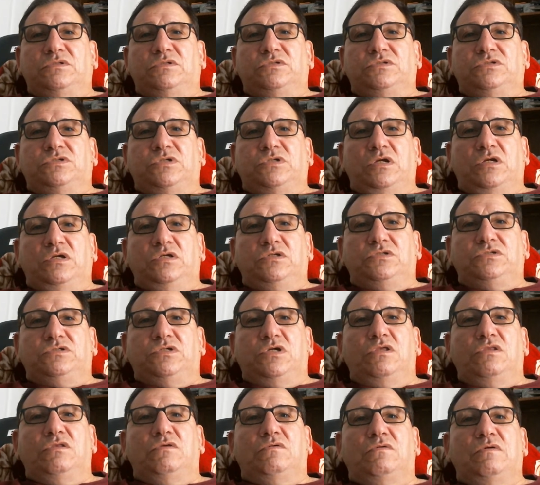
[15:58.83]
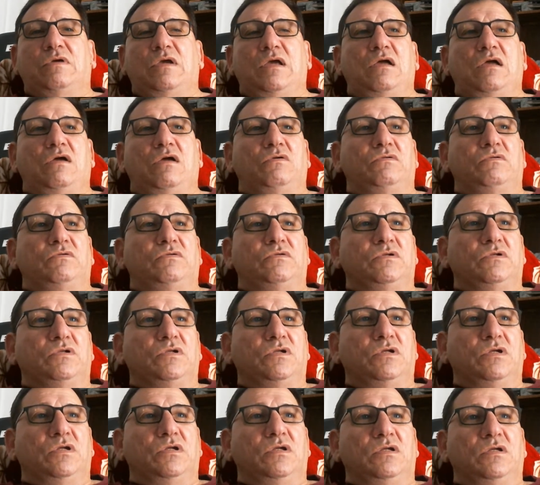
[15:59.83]
Check each other out
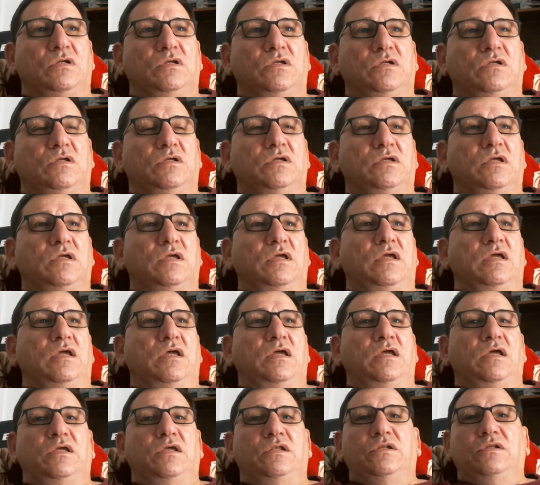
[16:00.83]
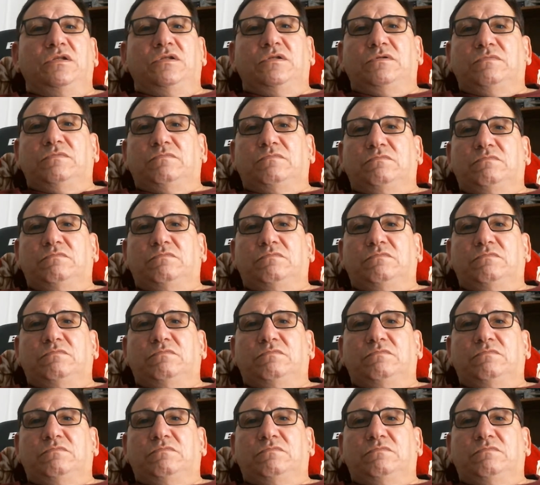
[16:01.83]
and